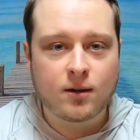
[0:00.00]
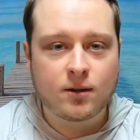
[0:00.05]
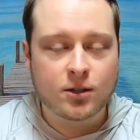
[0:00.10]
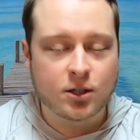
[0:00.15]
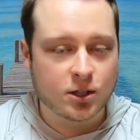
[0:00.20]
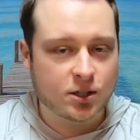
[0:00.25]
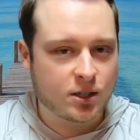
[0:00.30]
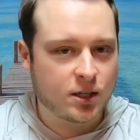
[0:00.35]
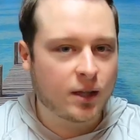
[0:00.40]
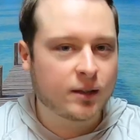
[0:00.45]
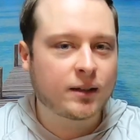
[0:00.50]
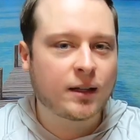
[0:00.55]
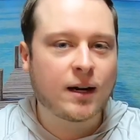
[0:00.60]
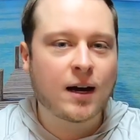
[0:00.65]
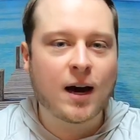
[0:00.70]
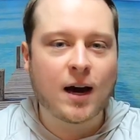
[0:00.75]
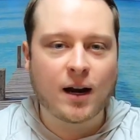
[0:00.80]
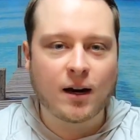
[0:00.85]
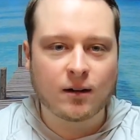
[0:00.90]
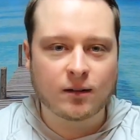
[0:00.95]
just nothing
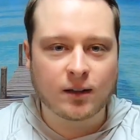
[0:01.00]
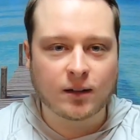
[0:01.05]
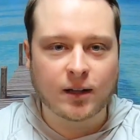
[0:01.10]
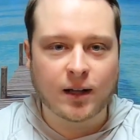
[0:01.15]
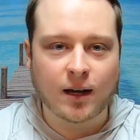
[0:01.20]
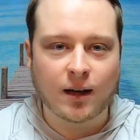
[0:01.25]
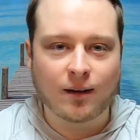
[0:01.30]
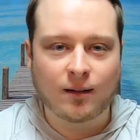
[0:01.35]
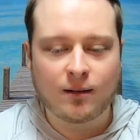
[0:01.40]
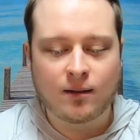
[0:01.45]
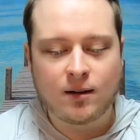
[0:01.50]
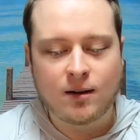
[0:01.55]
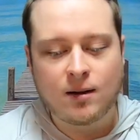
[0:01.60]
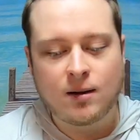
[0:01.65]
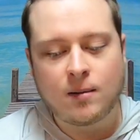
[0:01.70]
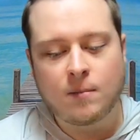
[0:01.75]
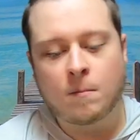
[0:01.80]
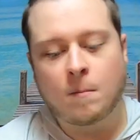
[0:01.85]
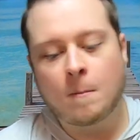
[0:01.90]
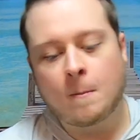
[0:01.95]
higher than that.
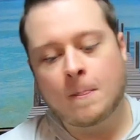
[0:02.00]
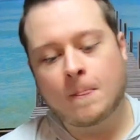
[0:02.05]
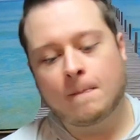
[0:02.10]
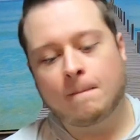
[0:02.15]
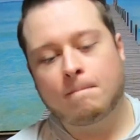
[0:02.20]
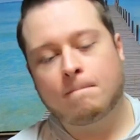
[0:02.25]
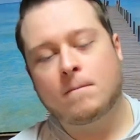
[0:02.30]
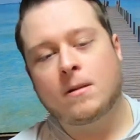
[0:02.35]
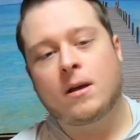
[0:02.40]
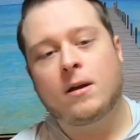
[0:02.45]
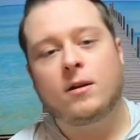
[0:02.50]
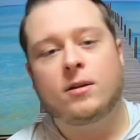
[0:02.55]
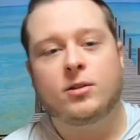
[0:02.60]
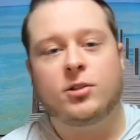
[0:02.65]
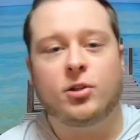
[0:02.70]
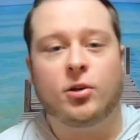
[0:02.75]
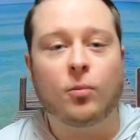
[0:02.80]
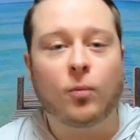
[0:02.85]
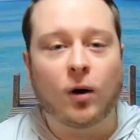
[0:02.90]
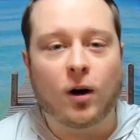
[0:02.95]

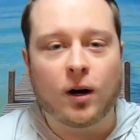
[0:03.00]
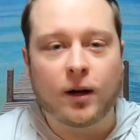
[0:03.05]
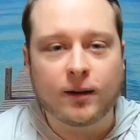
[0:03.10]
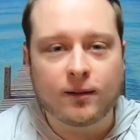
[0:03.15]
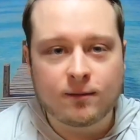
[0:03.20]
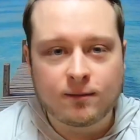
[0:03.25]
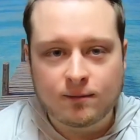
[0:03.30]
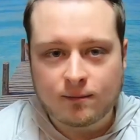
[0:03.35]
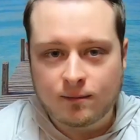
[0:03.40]
You want